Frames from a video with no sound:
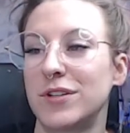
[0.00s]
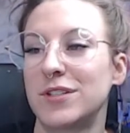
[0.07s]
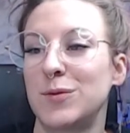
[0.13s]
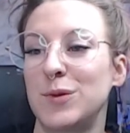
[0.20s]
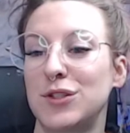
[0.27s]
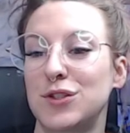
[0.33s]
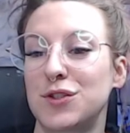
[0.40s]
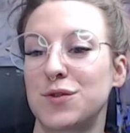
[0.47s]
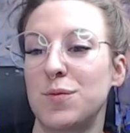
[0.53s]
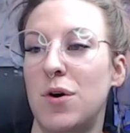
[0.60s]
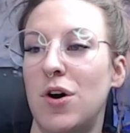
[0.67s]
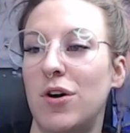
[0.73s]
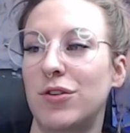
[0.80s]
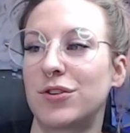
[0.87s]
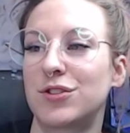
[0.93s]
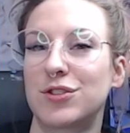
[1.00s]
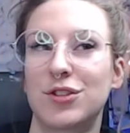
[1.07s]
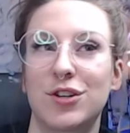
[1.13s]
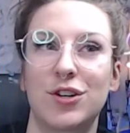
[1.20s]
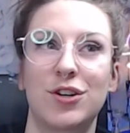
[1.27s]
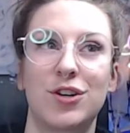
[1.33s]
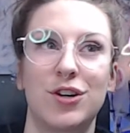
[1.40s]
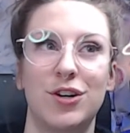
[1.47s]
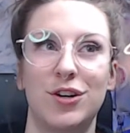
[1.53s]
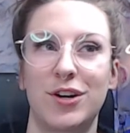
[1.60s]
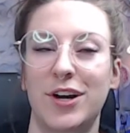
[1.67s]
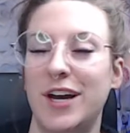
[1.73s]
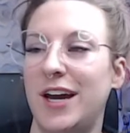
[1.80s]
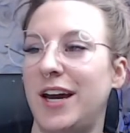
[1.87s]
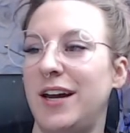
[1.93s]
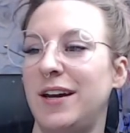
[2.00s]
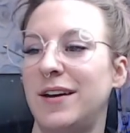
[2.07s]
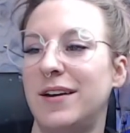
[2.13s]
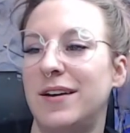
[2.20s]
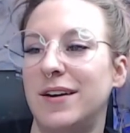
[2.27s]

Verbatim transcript: It's going to be a smaller circle, okay?